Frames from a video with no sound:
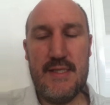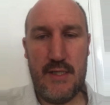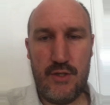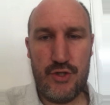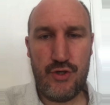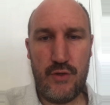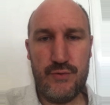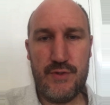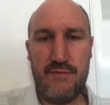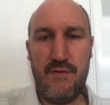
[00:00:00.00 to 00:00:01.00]
is it
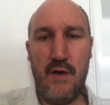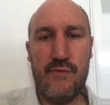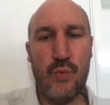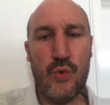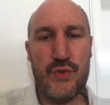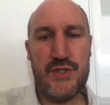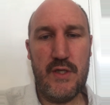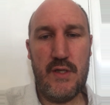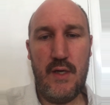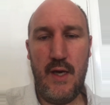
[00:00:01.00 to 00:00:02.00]
controls the flow of
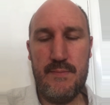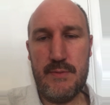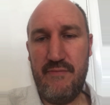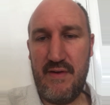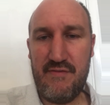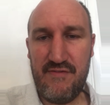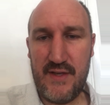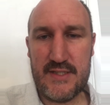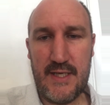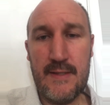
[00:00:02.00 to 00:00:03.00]
water to prevent
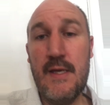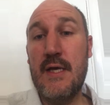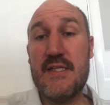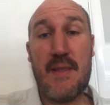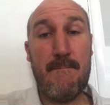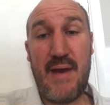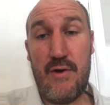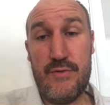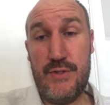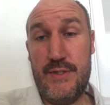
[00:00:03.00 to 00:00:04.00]
flooding. Some
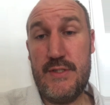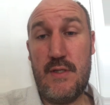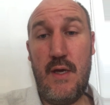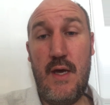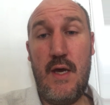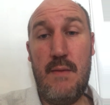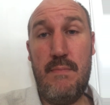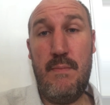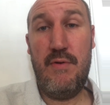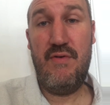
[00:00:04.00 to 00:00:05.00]
barrages
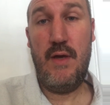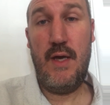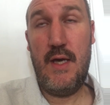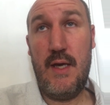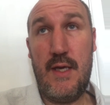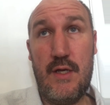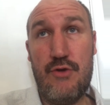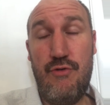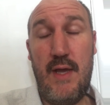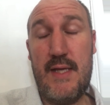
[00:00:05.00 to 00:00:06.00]
can
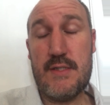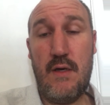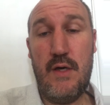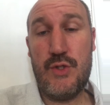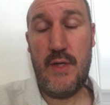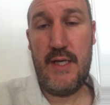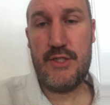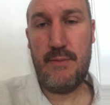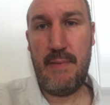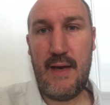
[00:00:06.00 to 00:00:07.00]
create
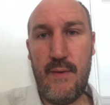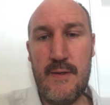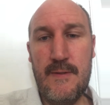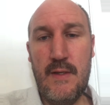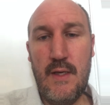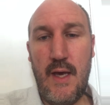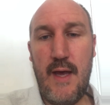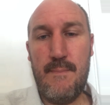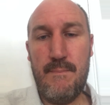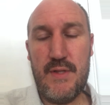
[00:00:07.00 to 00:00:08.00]
hydroelectric power,
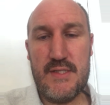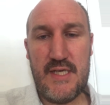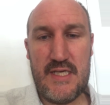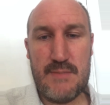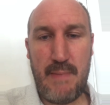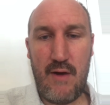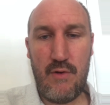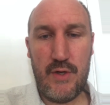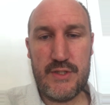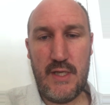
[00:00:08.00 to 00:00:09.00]
but the Tees
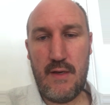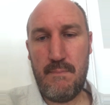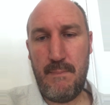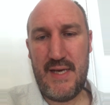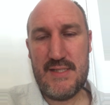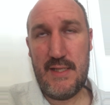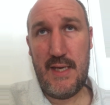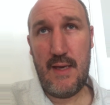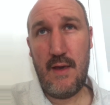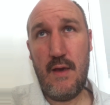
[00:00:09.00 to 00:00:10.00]
Barrage, it
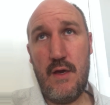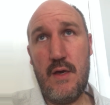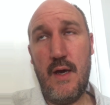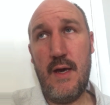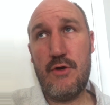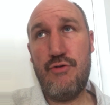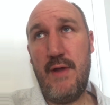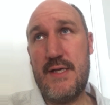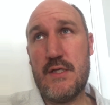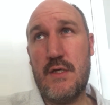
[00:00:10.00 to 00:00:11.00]
basically
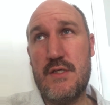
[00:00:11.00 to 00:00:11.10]
creates a